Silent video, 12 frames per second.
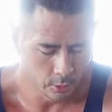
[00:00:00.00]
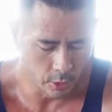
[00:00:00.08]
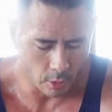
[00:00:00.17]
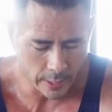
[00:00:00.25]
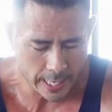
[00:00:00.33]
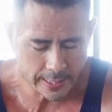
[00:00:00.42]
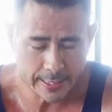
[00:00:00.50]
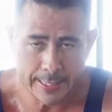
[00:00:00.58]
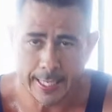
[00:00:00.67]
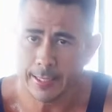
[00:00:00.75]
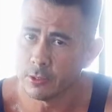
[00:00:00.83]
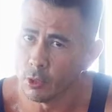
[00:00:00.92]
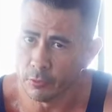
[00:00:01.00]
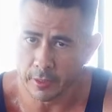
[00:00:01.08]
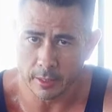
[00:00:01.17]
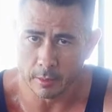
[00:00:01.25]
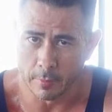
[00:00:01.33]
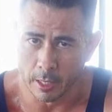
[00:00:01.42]
Don't hesitate, don't
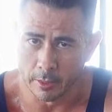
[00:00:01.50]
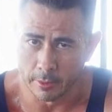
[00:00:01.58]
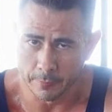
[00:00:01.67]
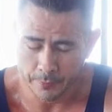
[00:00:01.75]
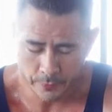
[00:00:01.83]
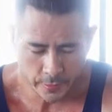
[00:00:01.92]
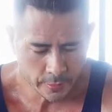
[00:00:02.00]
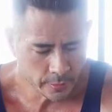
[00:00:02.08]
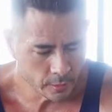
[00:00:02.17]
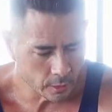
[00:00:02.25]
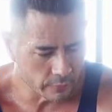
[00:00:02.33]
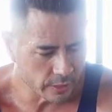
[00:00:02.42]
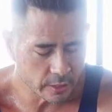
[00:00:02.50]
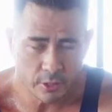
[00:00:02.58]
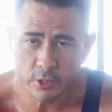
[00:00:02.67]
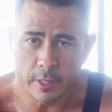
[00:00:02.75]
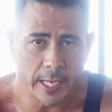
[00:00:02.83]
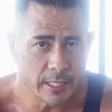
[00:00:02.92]
think about it. If you're
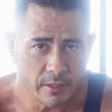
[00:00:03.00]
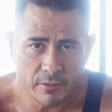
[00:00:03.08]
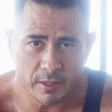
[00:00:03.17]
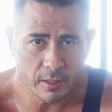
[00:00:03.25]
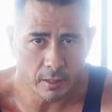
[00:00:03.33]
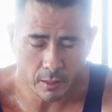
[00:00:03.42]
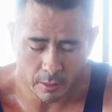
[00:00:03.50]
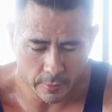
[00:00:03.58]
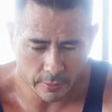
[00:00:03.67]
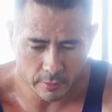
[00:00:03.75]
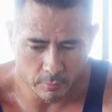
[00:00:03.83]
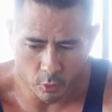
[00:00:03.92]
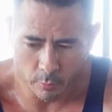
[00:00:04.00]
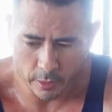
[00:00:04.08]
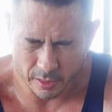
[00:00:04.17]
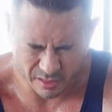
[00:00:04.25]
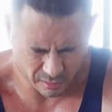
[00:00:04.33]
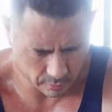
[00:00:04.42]
gonna do any thinking about the
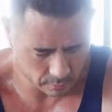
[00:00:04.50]
movement,